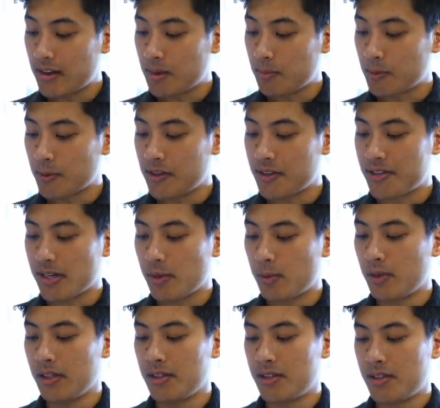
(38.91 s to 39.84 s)
the upgrades that
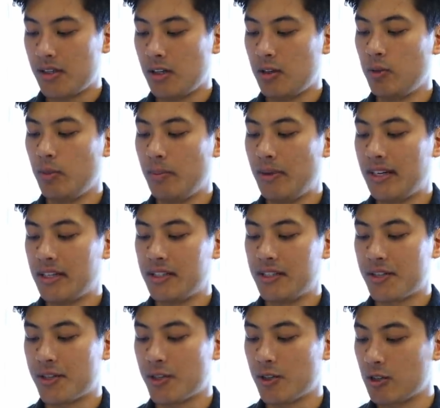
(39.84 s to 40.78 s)
one install will make a
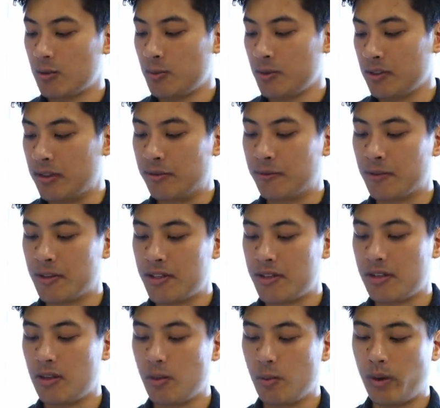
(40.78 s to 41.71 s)
discernible
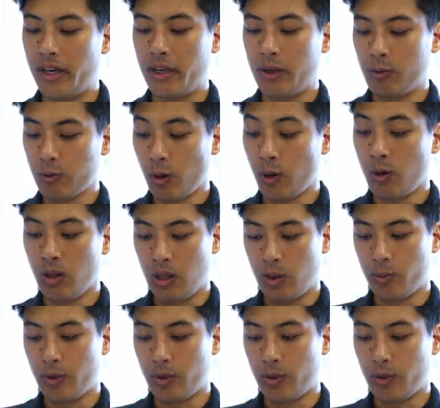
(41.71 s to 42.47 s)
difference in the way you roll.